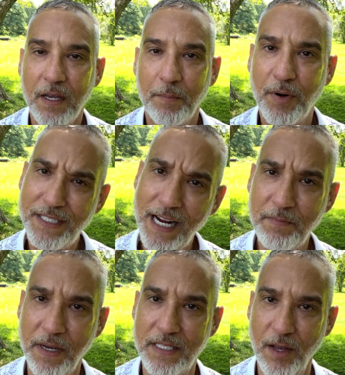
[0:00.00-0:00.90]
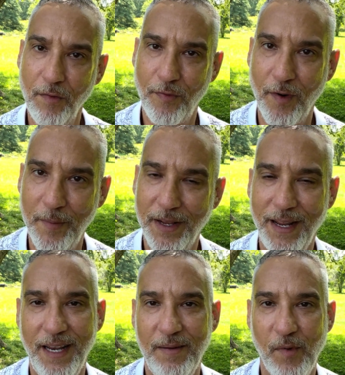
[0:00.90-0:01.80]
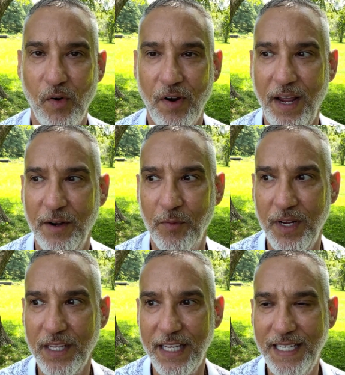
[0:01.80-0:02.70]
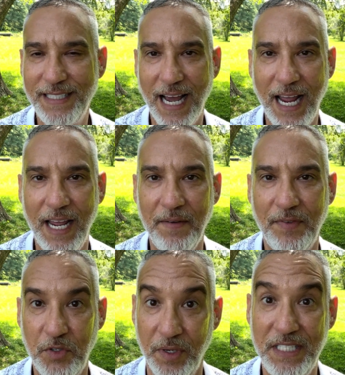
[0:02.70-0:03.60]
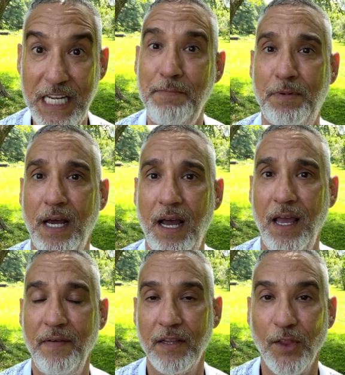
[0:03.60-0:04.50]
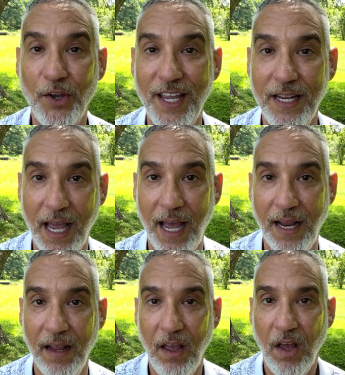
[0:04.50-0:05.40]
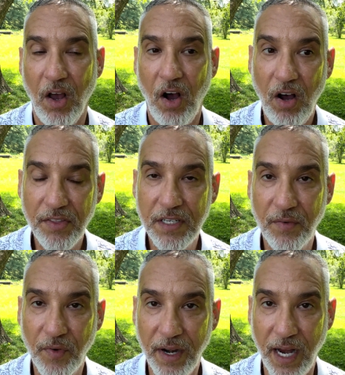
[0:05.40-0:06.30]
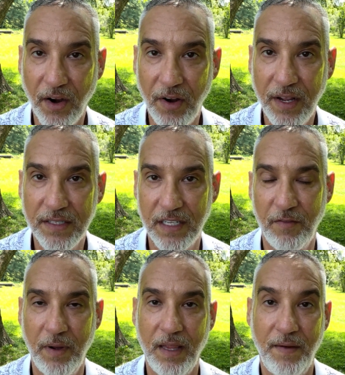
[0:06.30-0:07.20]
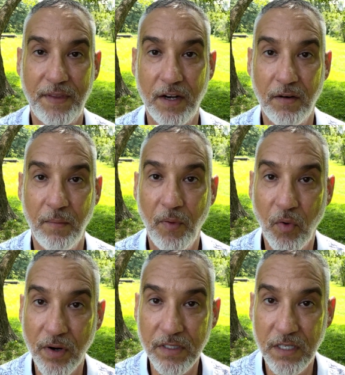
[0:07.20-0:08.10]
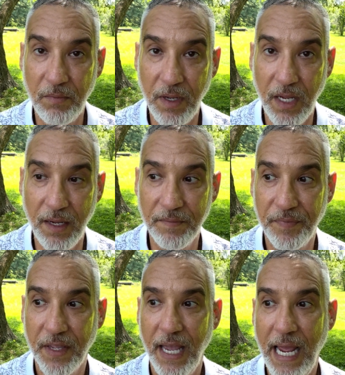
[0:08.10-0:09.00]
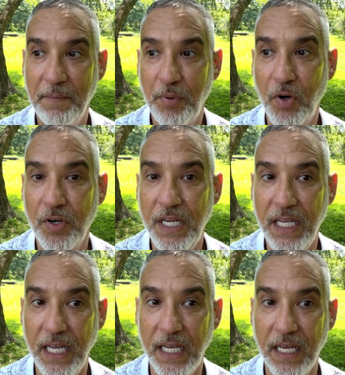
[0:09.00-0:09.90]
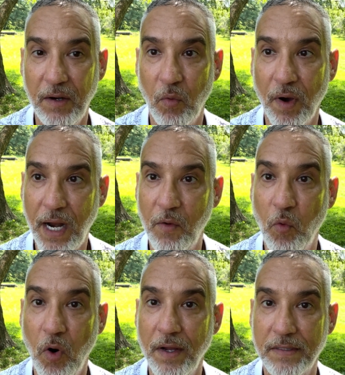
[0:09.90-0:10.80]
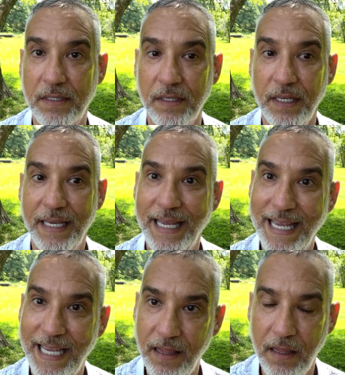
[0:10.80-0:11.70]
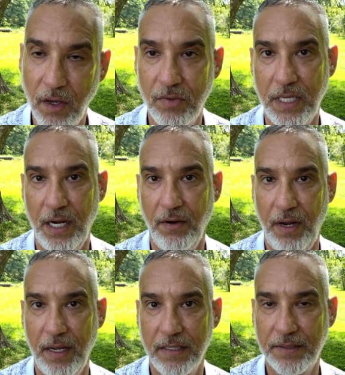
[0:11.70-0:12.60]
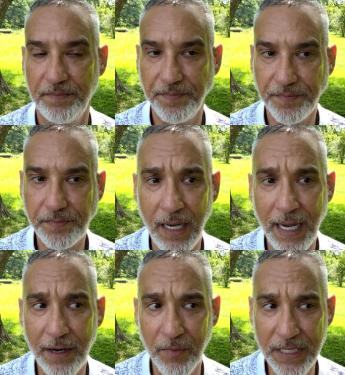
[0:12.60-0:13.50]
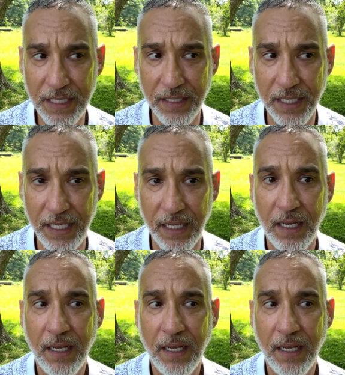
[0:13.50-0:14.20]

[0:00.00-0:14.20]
protect myself from it anymore, and really do a deep dive and looking at all the different areas of my life that are important to me and putting in what I want in those areas. I recently